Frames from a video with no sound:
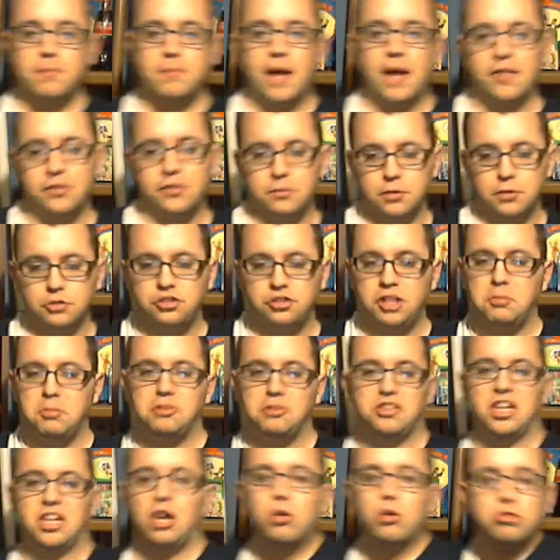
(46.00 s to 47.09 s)
about the routine
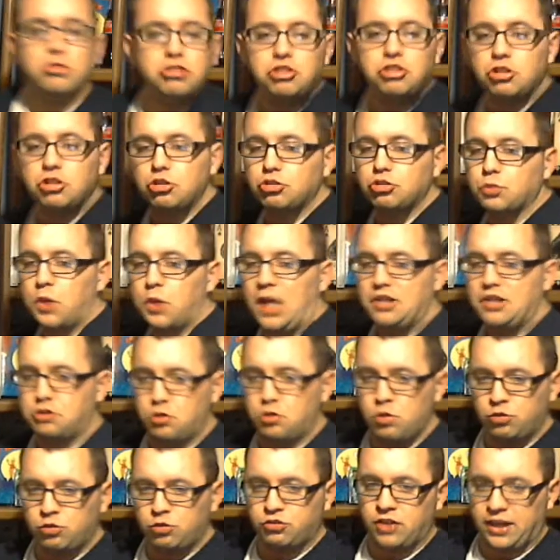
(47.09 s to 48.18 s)
was I don't use, when I
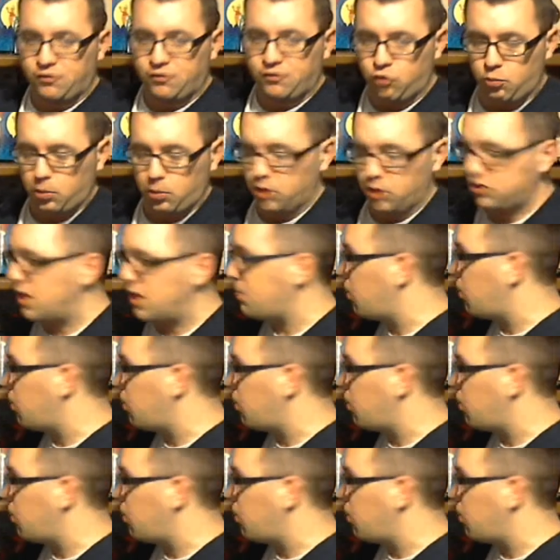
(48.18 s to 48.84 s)
do this, like for birthday